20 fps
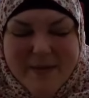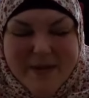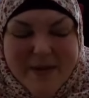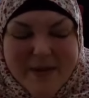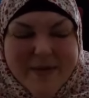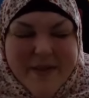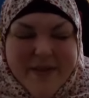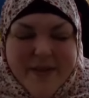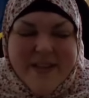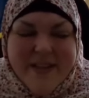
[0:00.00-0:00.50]
the
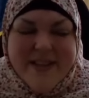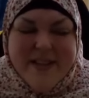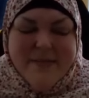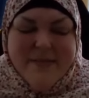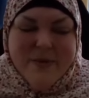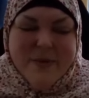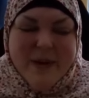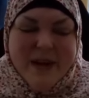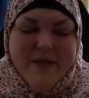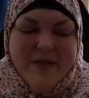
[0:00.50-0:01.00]
thing that's the most
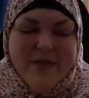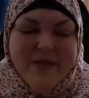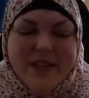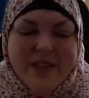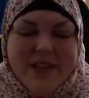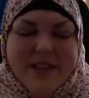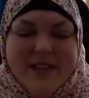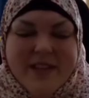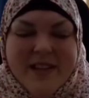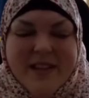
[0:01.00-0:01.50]
painful
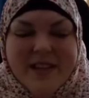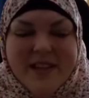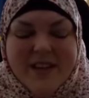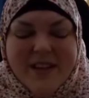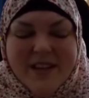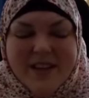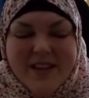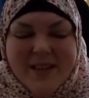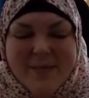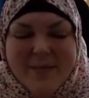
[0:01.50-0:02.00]
is
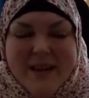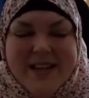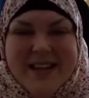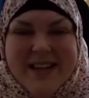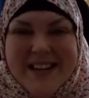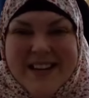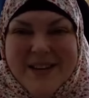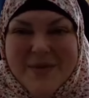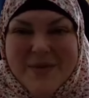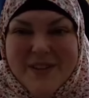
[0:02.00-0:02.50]
bending
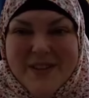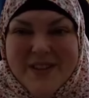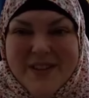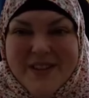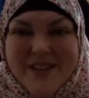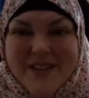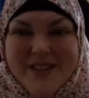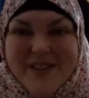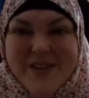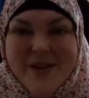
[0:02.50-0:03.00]
down.
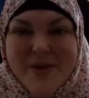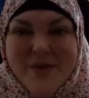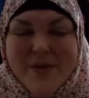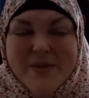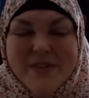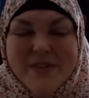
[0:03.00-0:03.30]
So